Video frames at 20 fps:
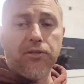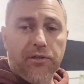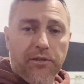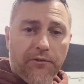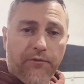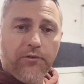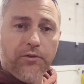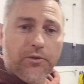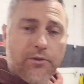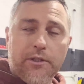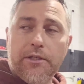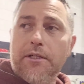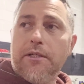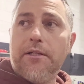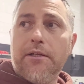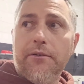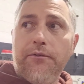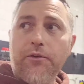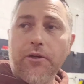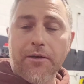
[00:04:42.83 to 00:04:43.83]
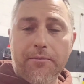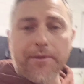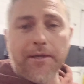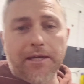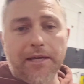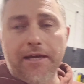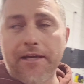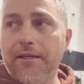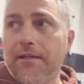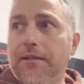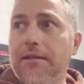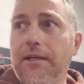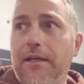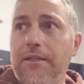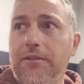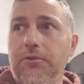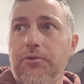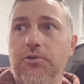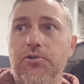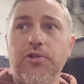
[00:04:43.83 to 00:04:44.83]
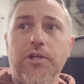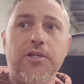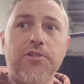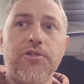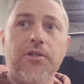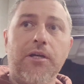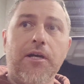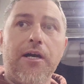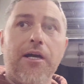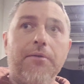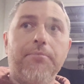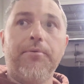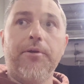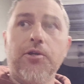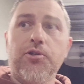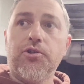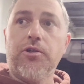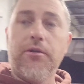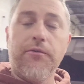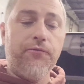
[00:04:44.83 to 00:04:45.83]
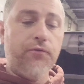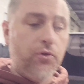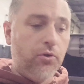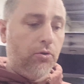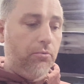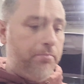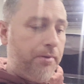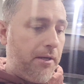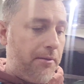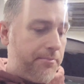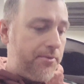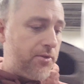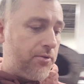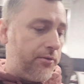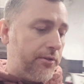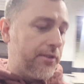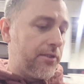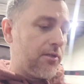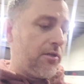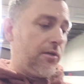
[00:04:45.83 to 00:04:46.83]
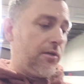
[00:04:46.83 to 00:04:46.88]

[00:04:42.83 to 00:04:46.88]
so if you're a mechanic and you're changing high pressure fuel pumps on these